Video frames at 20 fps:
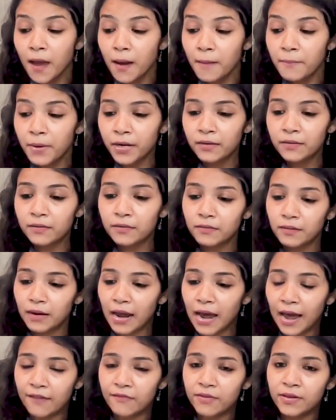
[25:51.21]
But
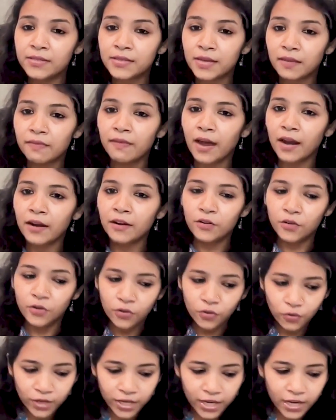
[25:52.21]
having said that,
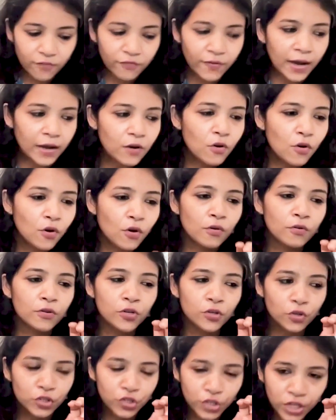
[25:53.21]
today if I go,
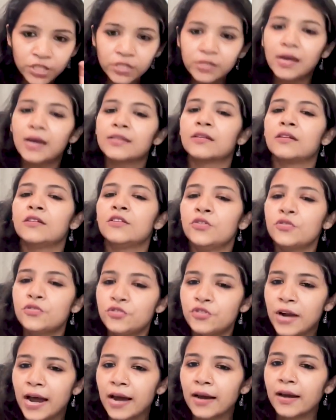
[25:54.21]
just as a new
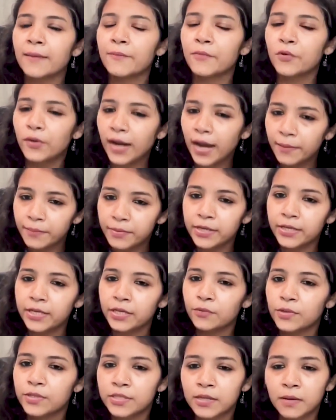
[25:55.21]
track, I'm collaborating
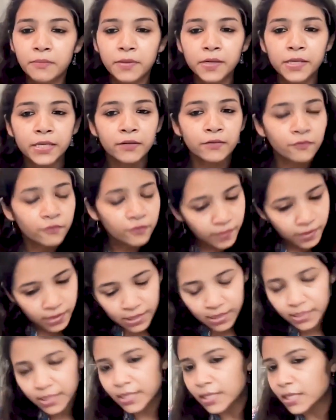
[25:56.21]
with somebody, first thing